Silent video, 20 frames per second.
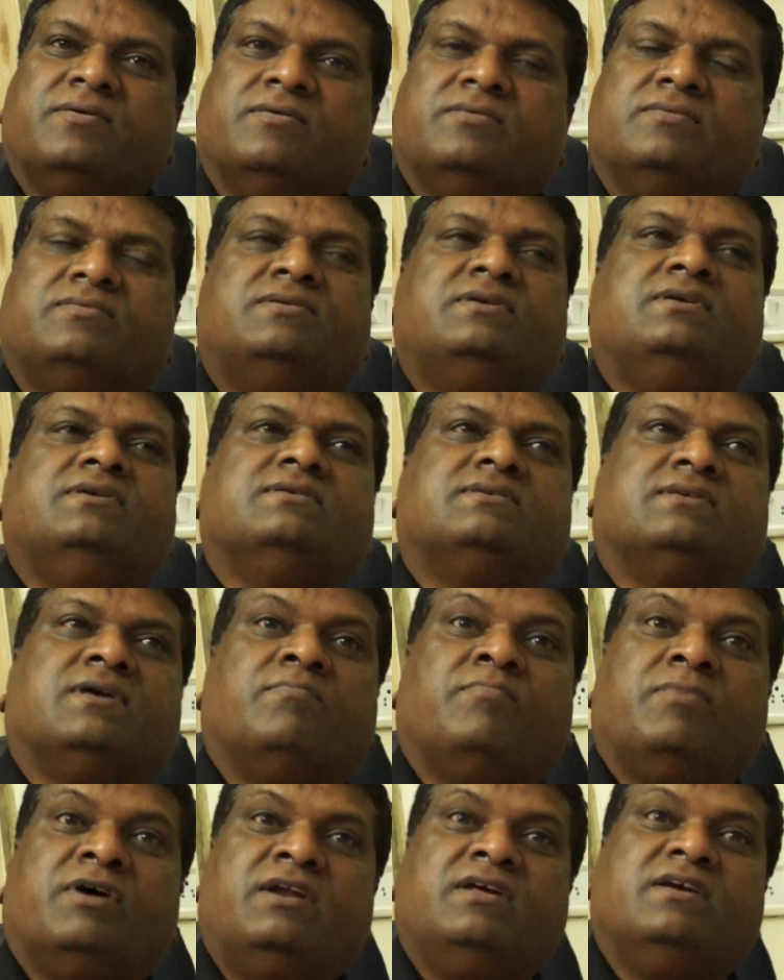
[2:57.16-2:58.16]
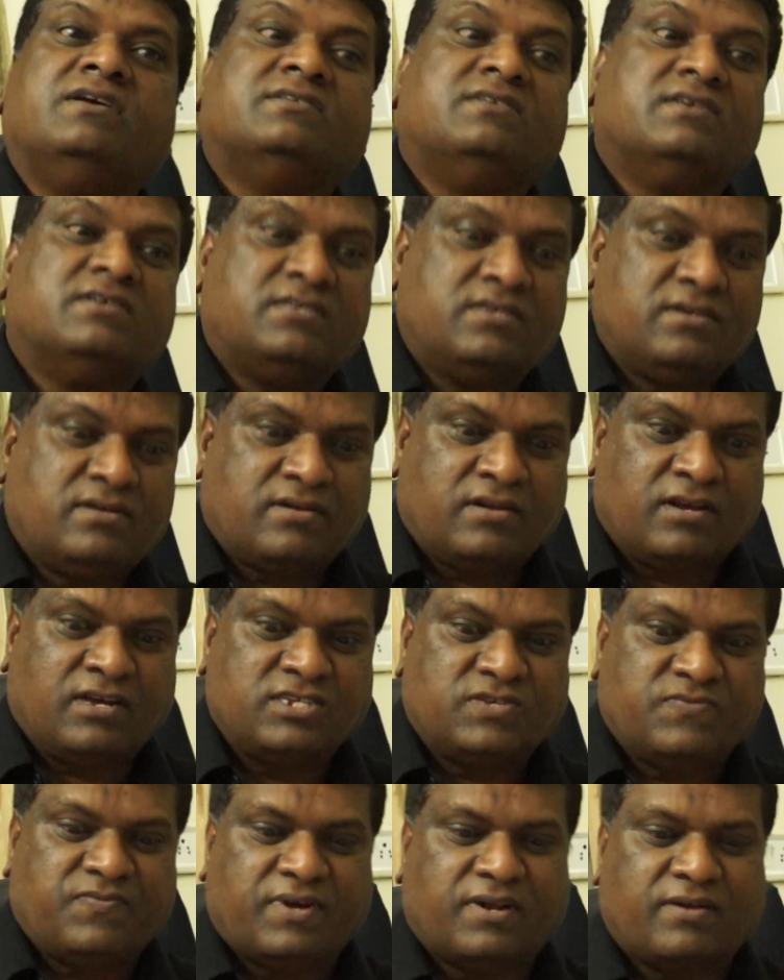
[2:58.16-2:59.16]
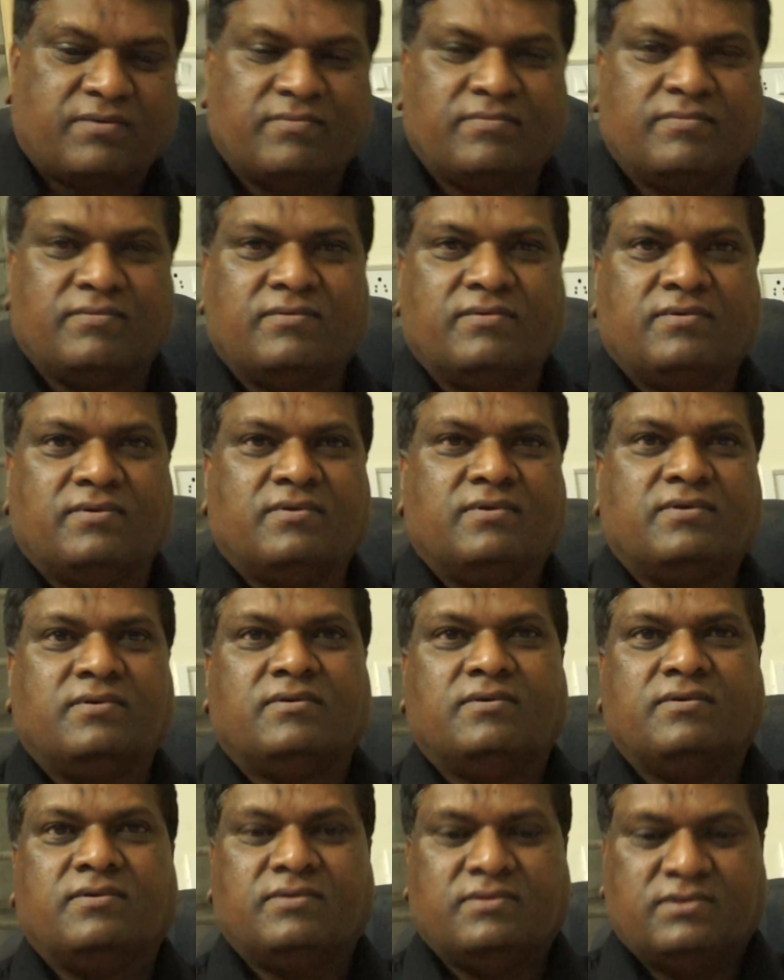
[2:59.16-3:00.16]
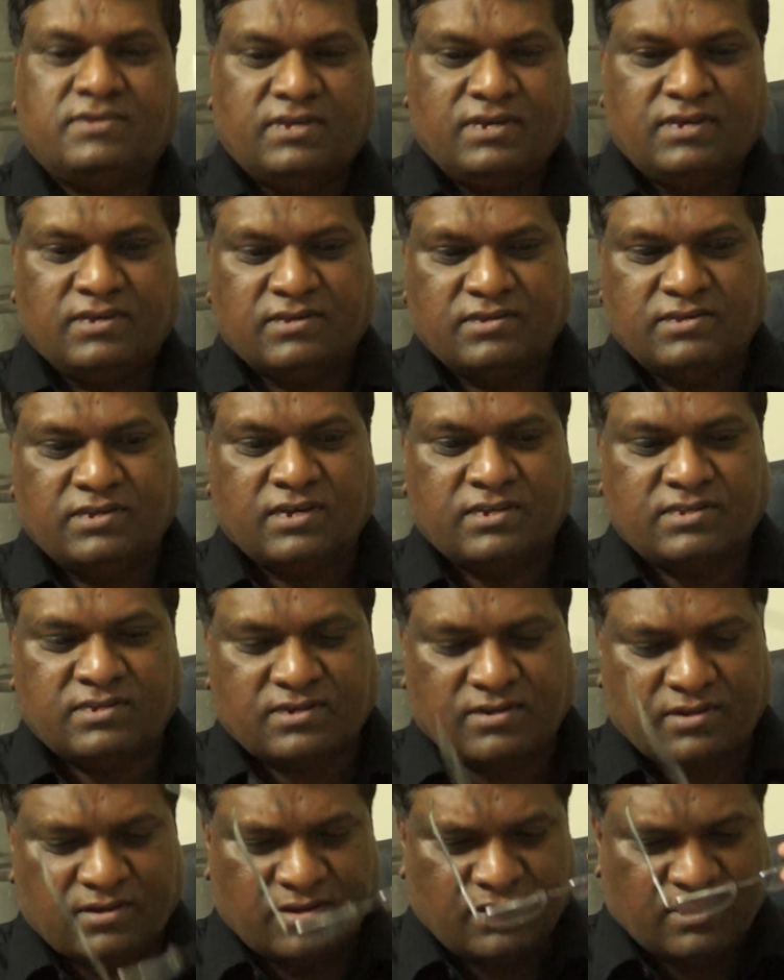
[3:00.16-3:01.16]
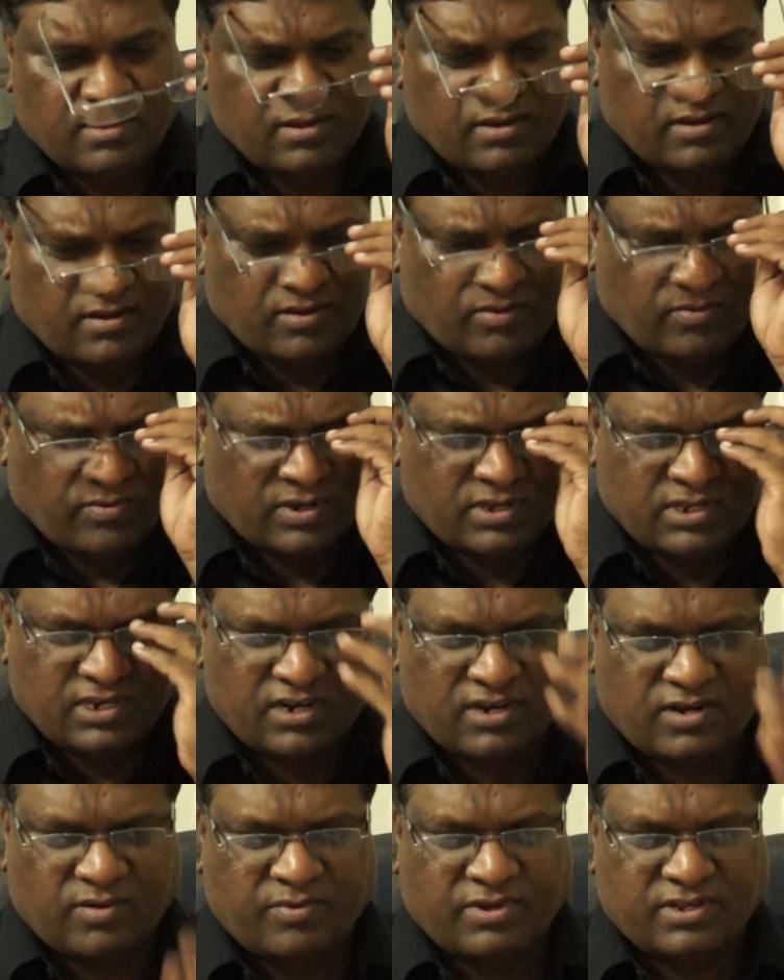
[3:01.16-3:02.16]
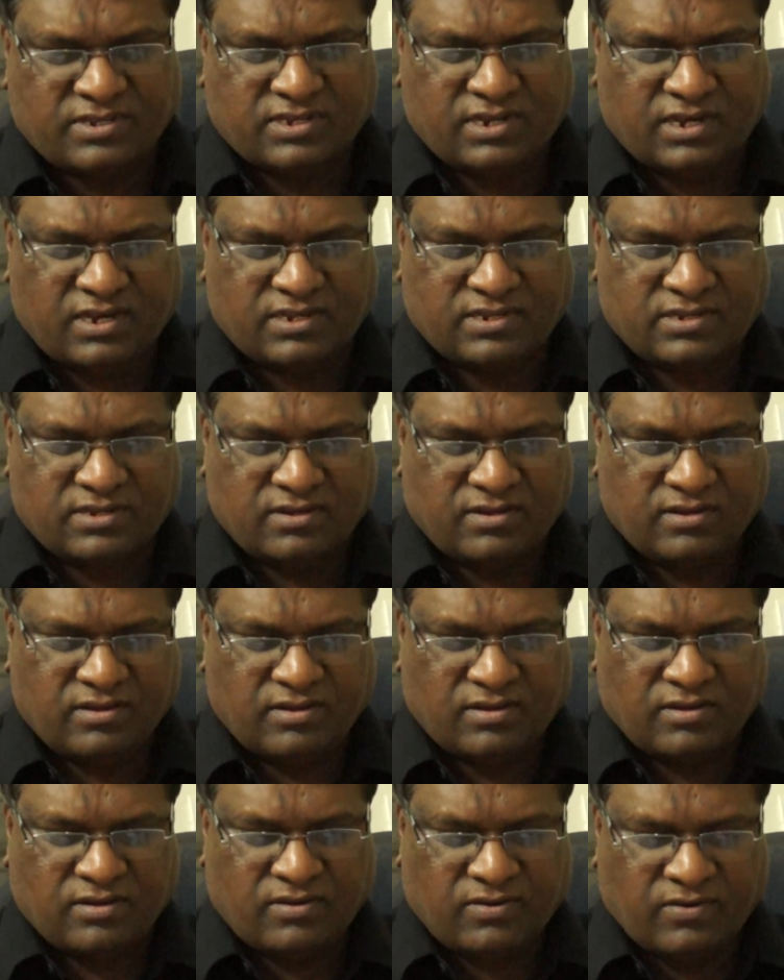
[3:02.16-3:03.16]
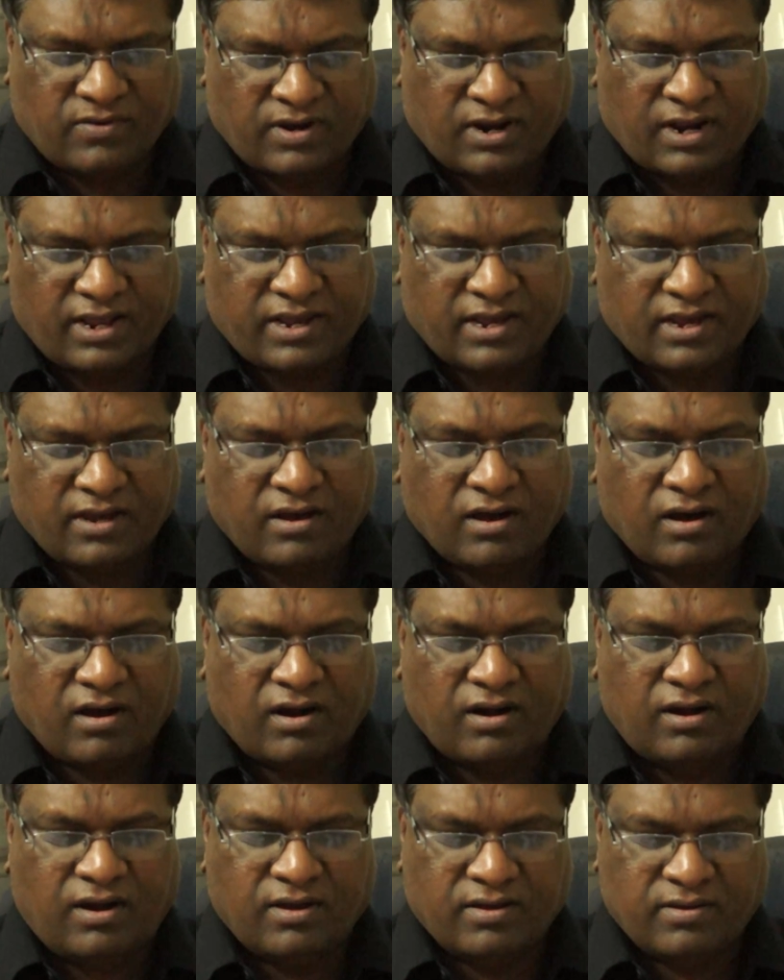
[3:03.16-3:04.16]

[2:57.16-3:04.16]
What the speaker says: See, somebody is a transfer. See, is just one gentleman says, you are like a god.